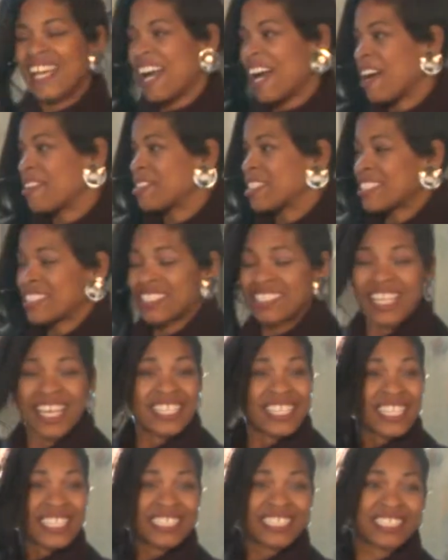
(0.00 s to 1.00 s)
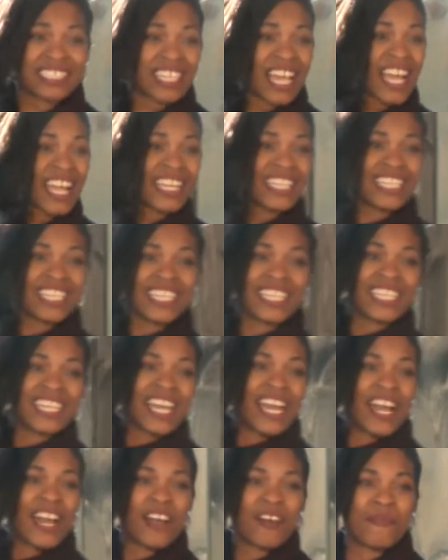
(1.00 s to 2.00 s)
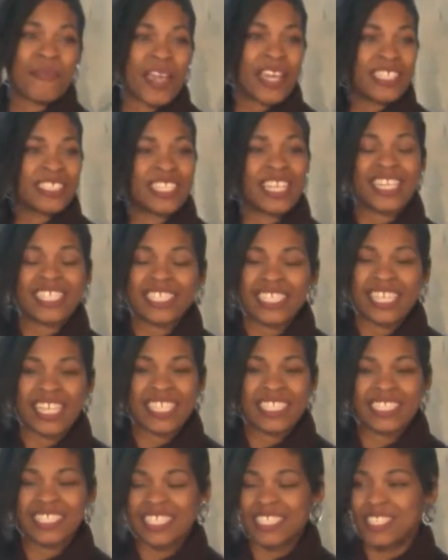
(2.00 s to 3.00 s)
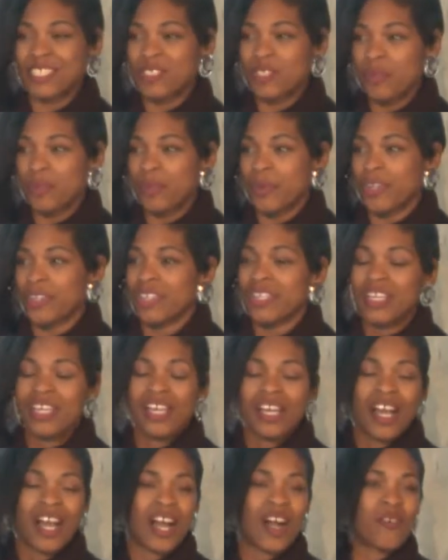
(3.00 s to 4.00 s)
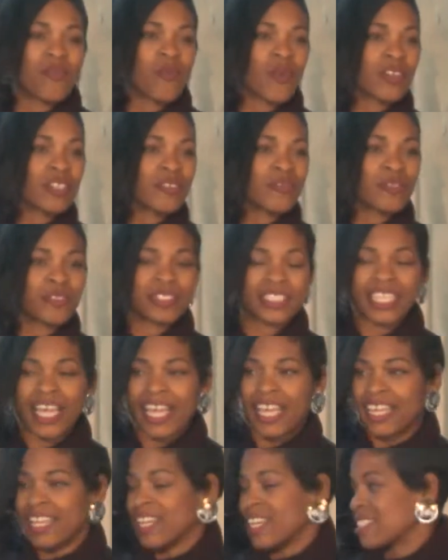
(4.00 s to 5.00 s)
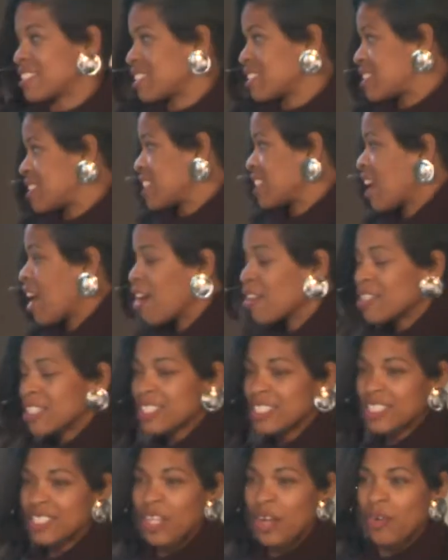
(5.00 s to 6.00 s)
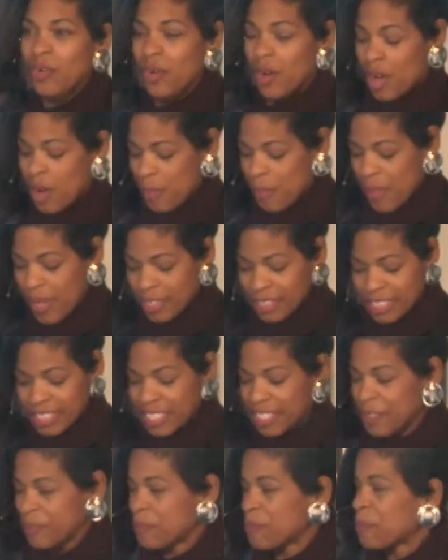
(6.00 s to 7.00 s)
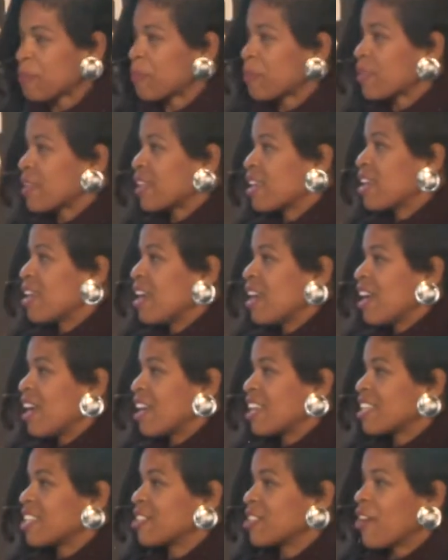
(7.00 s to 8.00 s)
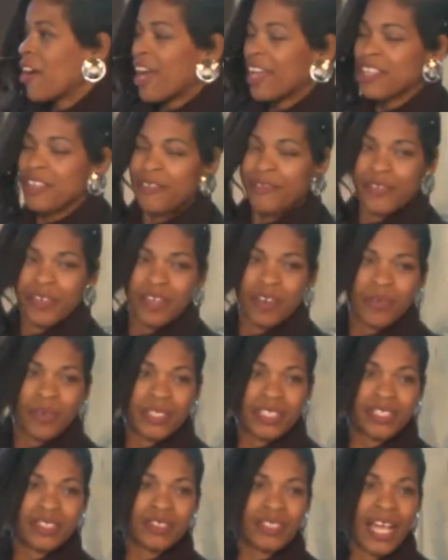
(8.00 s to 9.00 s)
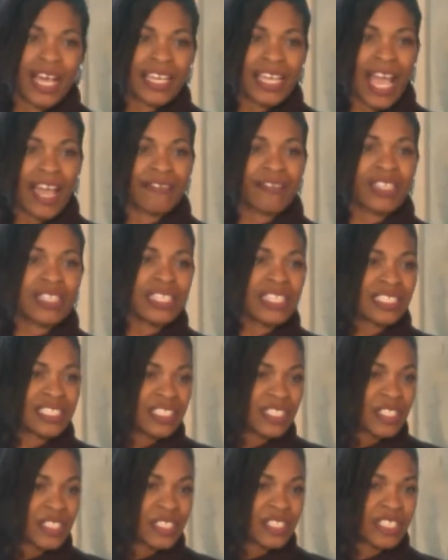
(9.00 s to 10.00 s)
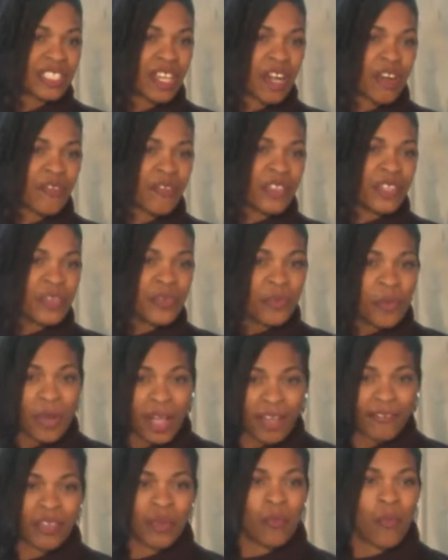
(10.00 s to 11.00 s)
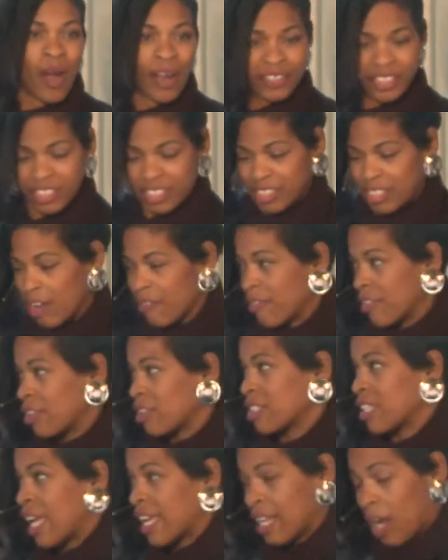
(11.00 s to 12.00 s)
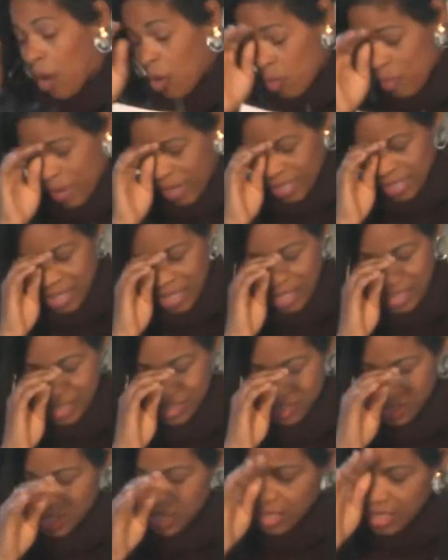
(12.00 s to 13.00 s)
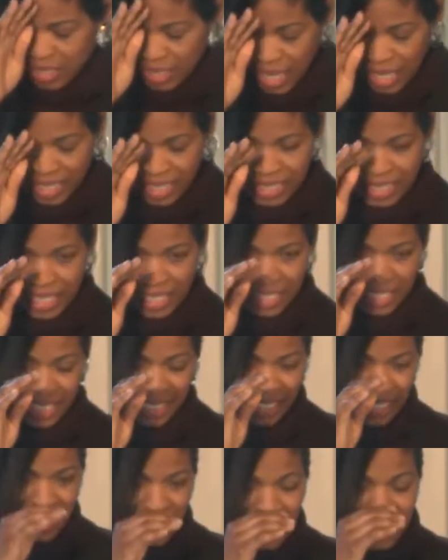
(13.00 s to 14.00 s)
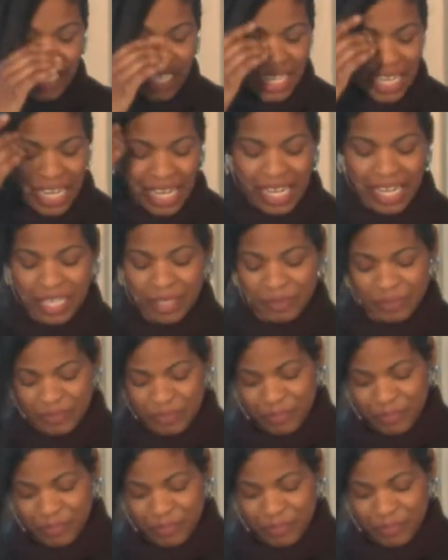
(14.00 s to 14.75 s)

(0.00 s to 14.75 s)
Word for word: Uh, the sun is shining, um, and it is a super uh, wonderful day uh, to see all the snow uh, melting. You know how you feel when you like have to listen to yourself and you have to watch yourself, and you're like, "Oh my gosh, not again, uh,